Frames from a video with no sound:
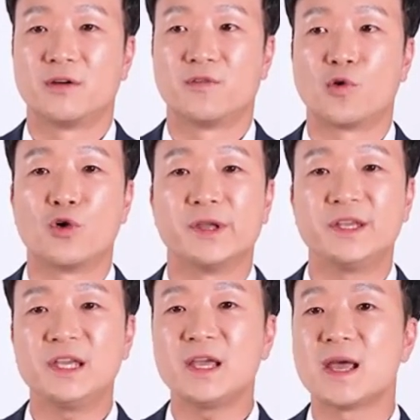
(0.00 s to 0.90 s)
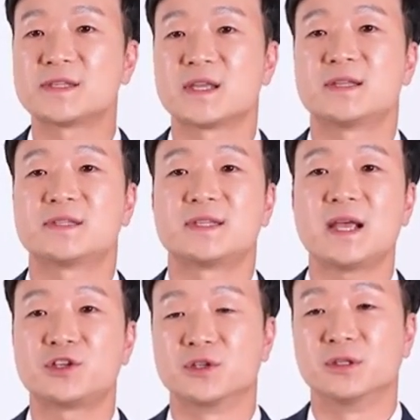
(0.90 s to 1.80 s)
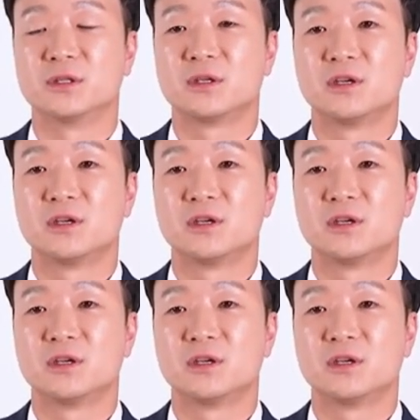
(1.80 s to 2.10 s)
For ESS section,